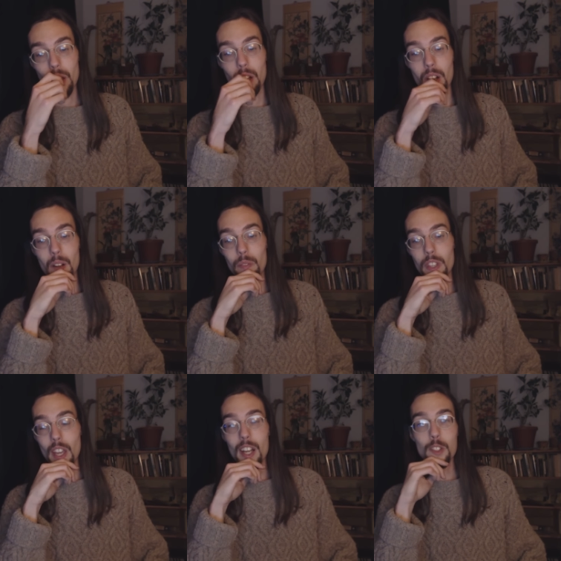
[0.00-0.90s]
Uh,
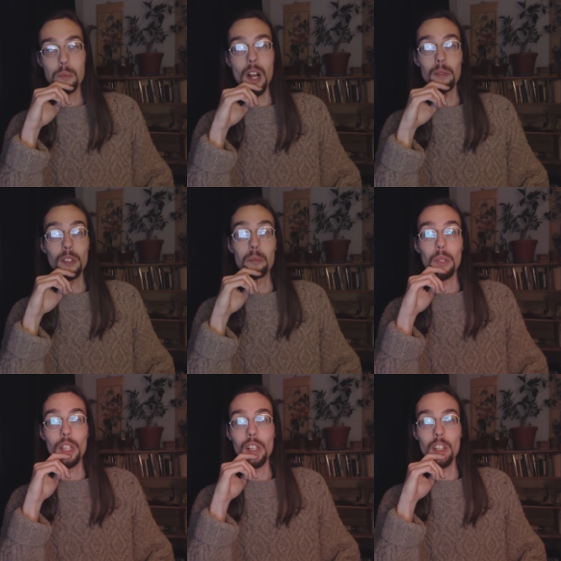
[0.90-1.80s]
yeah, it's probably
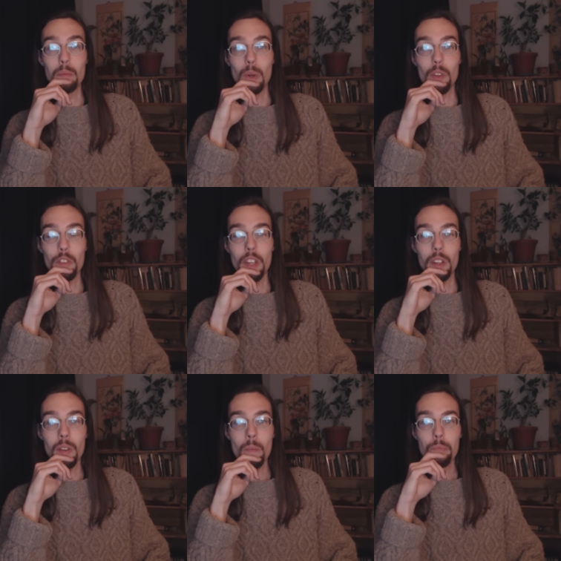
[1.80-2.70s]
politically
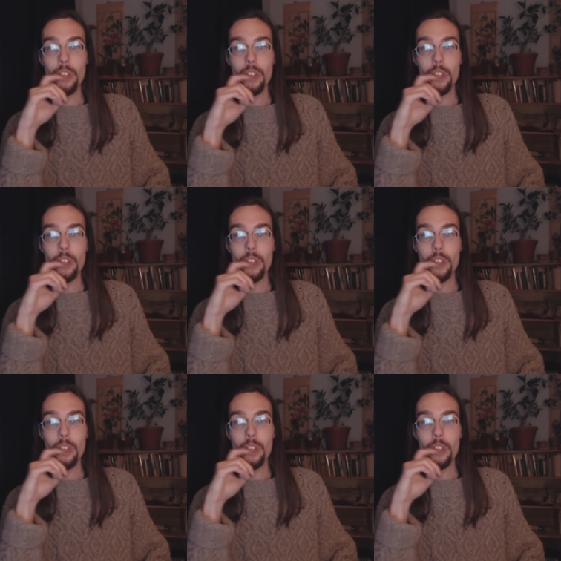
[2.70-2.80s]
motivated.